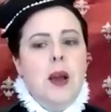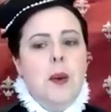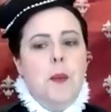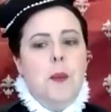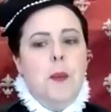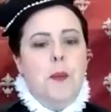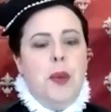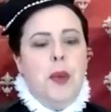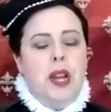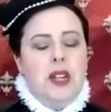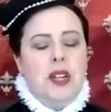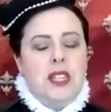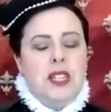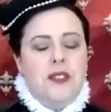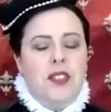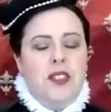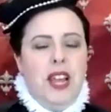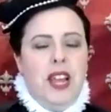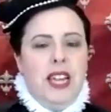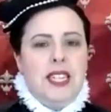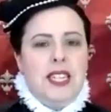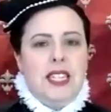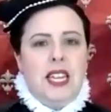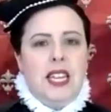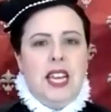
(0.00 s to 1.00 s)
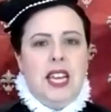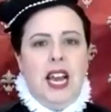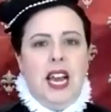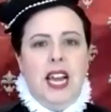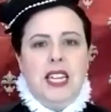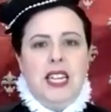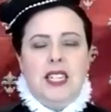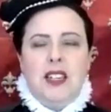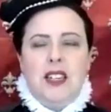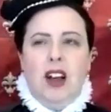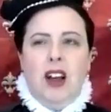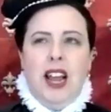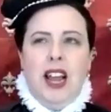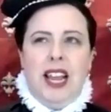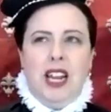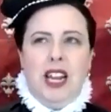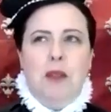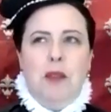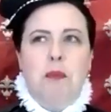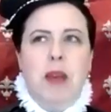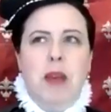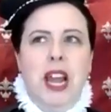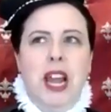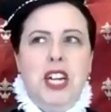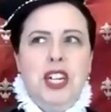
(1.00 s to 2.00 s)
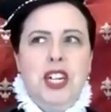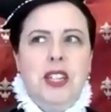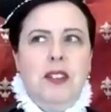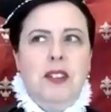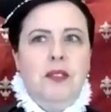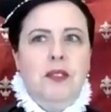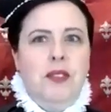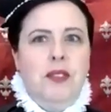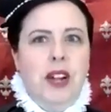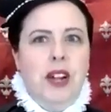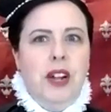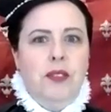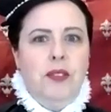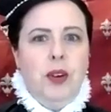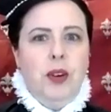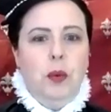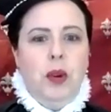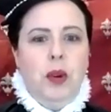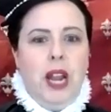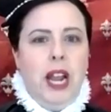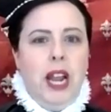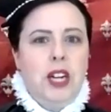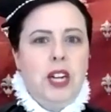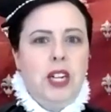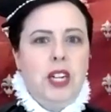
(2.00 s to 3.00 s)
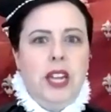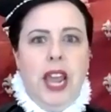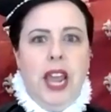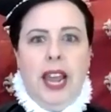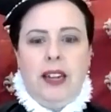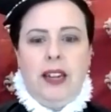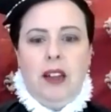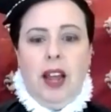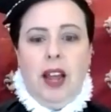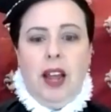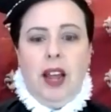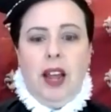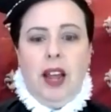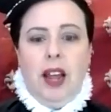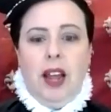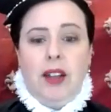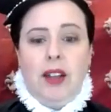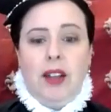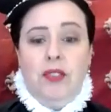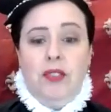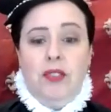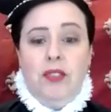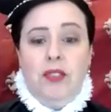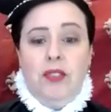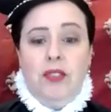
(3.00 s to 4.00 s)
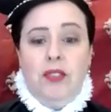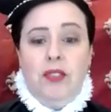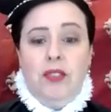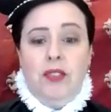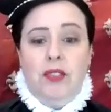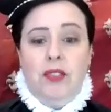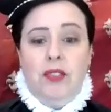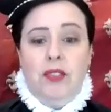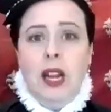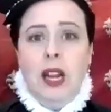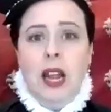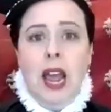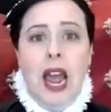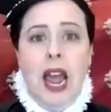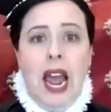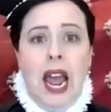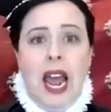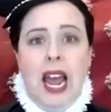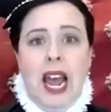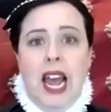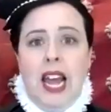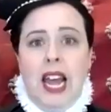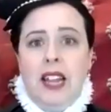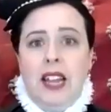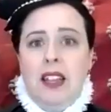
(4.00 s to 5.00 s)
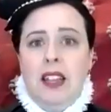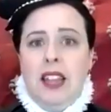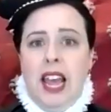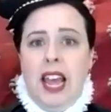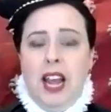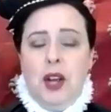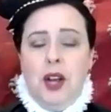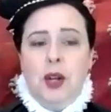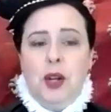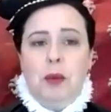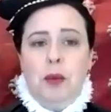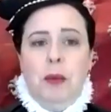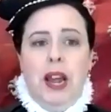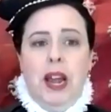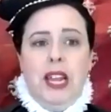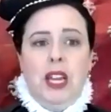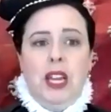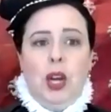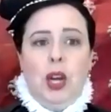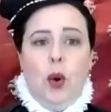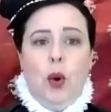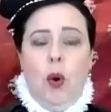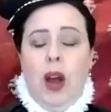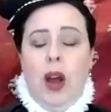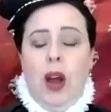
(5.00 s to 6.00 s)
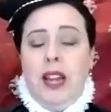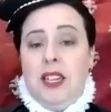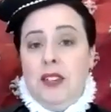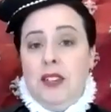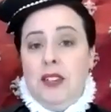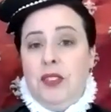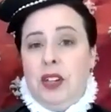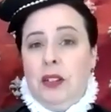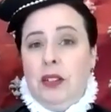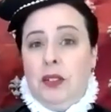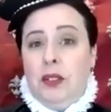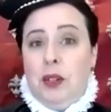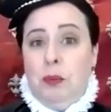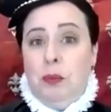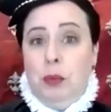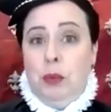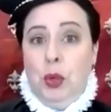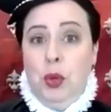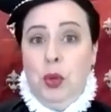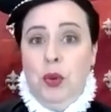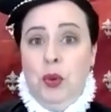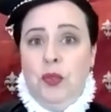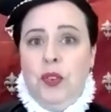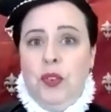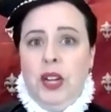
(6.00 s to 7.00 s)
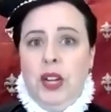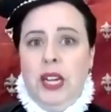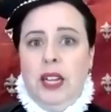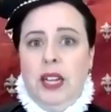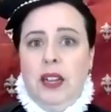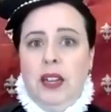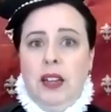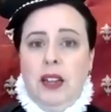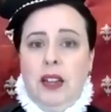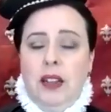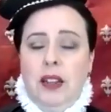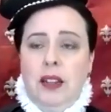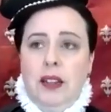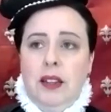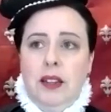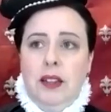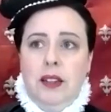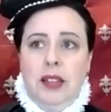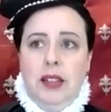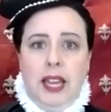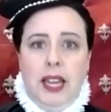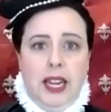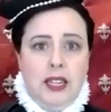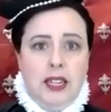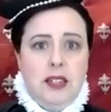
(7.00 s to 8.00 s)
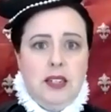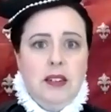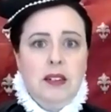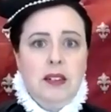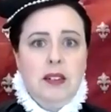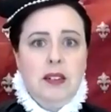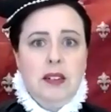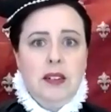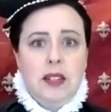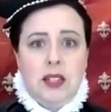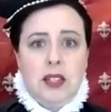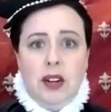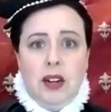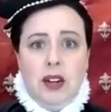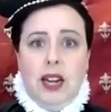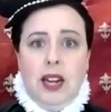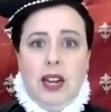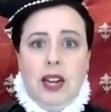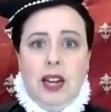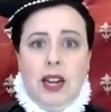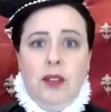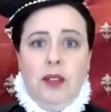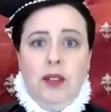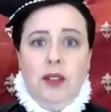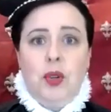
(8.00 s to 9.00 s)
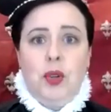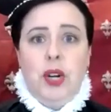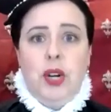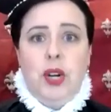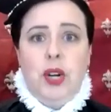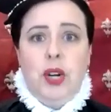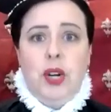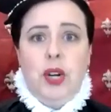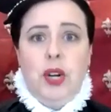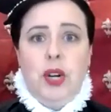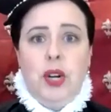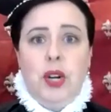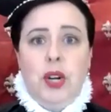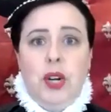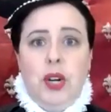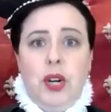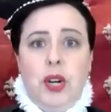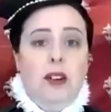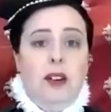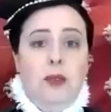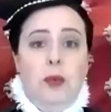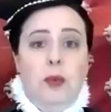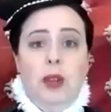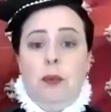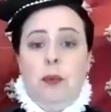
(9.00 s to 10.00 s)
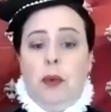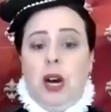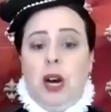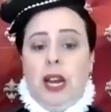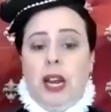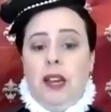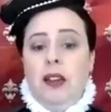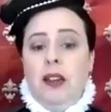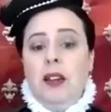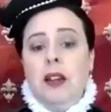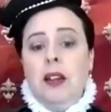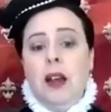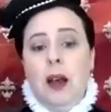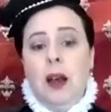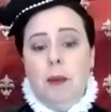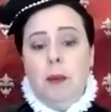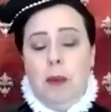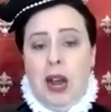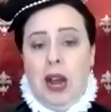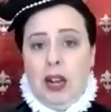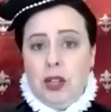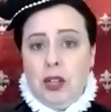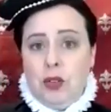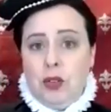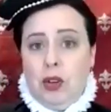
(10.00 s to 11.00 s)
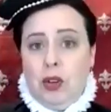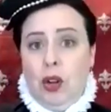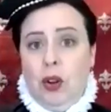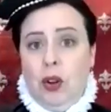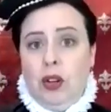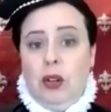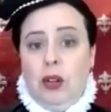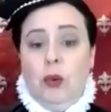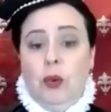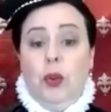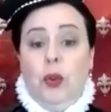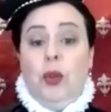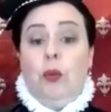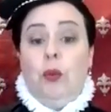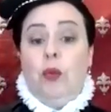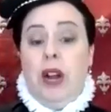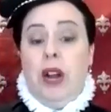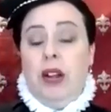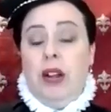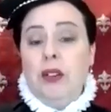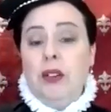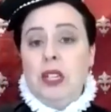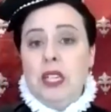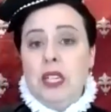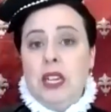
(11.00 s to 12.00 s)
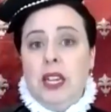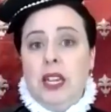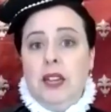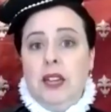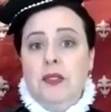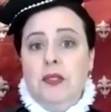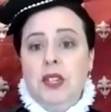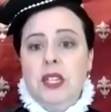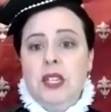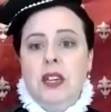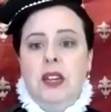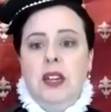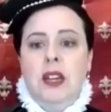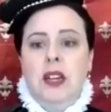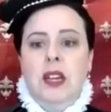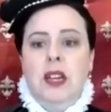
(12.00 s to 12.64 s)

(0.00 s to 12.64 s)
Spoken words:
Because if that's the case, I can imagine that velvet would actually act like Velcro, and that could make it quite difficult to move in that style of dress. It was bad enough with my mangas redonda, or the round sleeves.